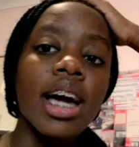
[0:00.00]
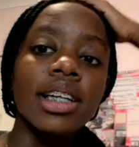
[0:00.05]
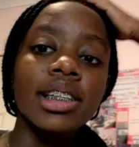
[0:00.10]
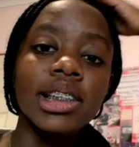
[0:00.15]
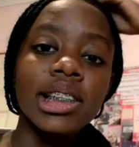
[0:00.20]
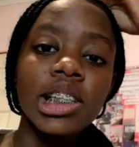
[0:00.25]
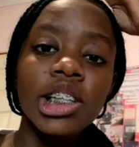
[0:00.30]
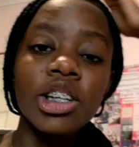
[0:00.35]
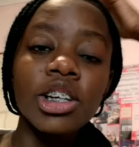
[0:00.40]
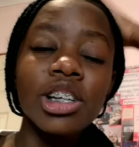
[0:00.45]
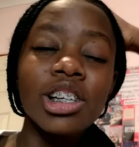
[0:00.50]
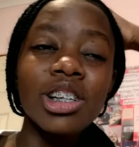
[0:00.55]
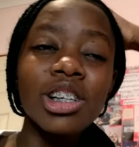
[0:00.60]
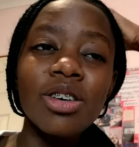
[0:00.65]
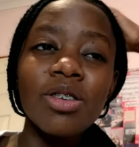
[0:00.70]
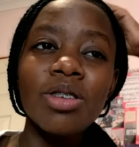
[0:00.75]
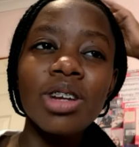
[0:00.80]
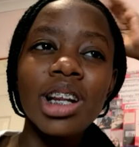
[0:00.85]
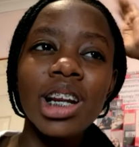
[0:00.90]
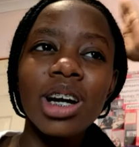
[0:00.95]
It's
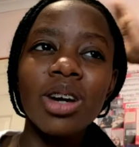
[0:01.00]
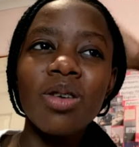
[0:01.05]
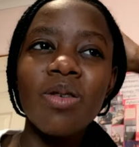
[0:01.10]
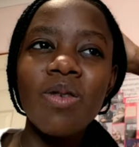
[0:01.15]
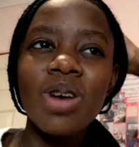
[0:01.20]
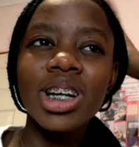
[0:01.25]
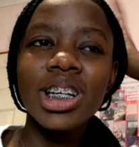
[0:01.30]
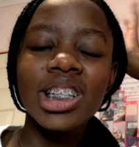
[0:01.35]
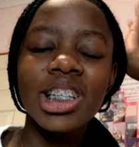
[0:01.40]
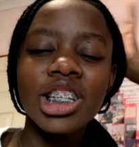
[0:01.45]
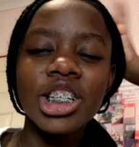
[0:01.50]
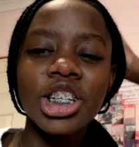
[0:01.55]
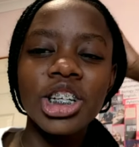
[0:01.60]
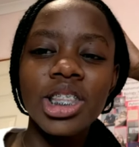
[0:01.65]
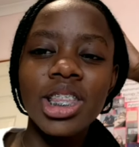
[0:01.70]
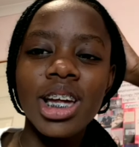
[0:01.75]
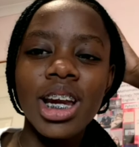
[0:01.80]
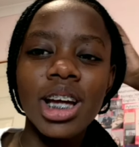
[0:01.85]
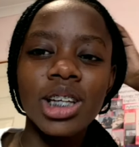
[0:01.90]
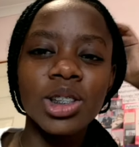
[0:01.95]
literally only like one teacher
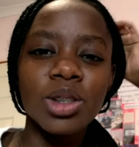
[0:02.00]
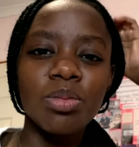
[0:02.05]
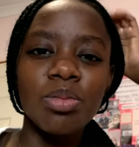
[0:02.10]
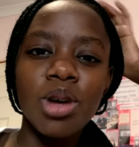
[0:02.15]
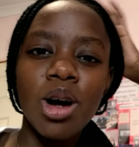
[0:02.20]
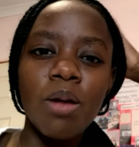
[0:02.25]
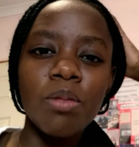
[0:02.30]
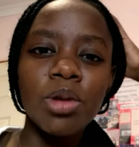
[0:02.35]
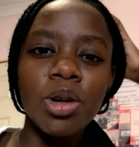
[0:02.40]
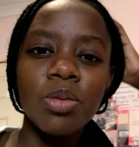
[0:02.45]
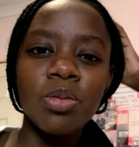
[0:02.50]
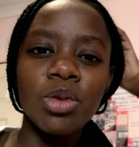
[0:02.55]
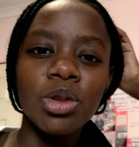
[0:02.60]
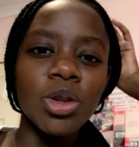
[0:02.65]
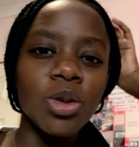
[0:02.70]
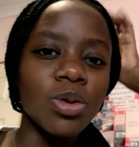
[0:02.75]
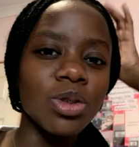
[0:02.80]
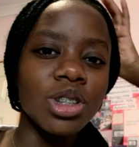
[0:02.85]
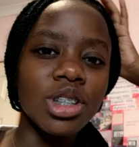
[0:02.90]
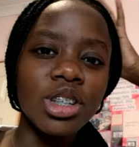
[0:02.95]
that has a problem
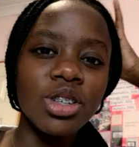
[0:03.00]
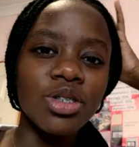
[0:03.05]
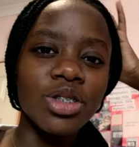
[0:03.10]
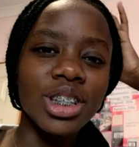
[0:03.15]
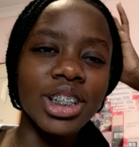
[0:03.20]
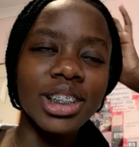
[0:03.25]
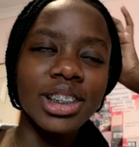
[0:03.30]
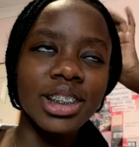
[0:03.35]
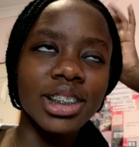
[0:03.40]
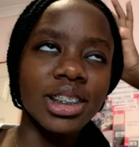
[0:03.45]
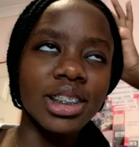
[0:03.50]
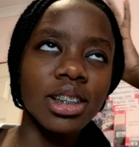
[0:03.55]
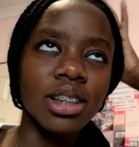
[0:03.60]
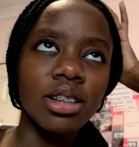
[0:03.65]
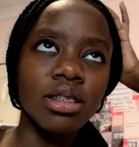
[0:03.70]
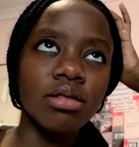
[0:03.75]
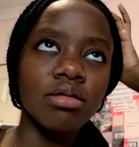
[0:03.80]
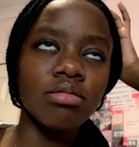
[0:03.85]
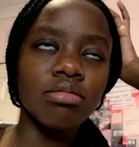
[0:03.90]
with those earrings.